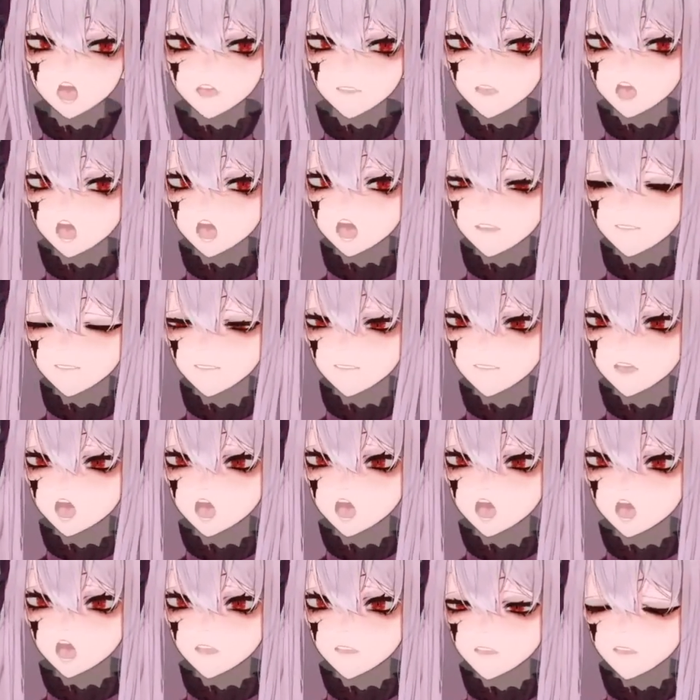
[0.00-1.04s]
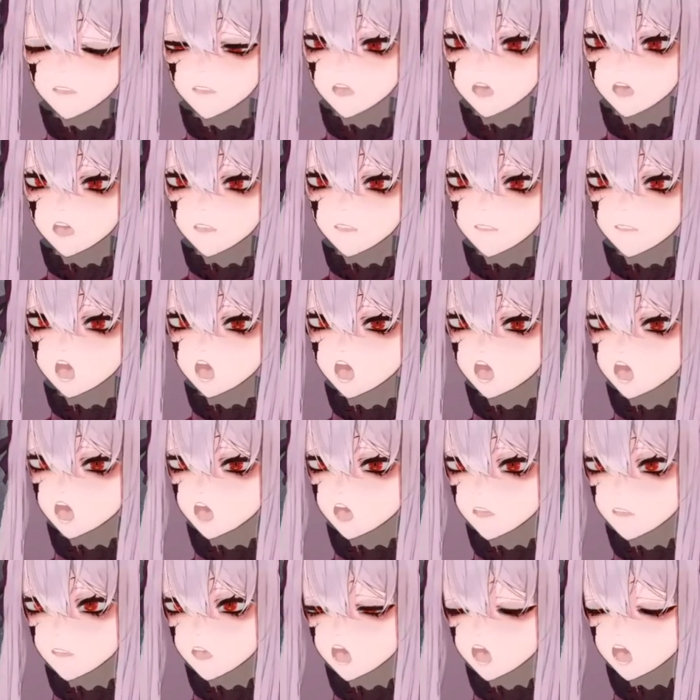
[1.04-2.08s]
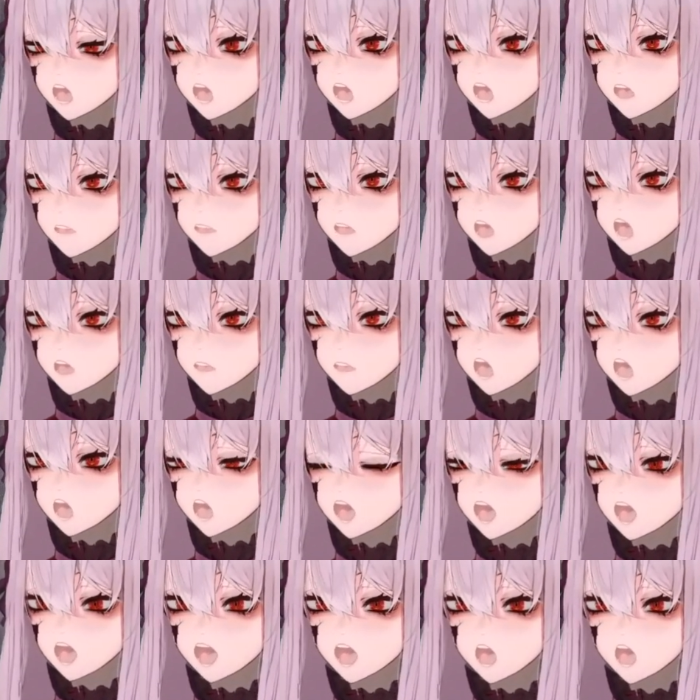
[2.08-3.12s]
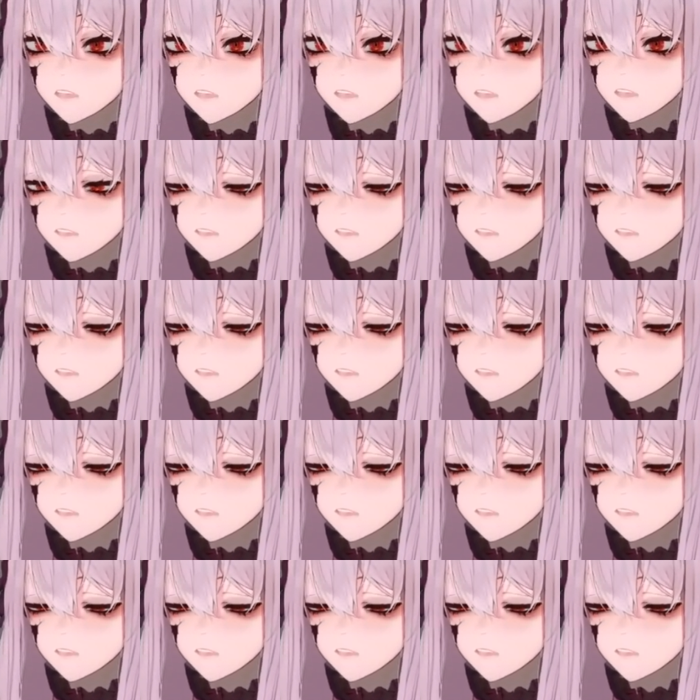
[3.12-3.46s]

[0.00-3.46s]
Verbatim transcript: if you guys see on the side here, we got, we got me a cat.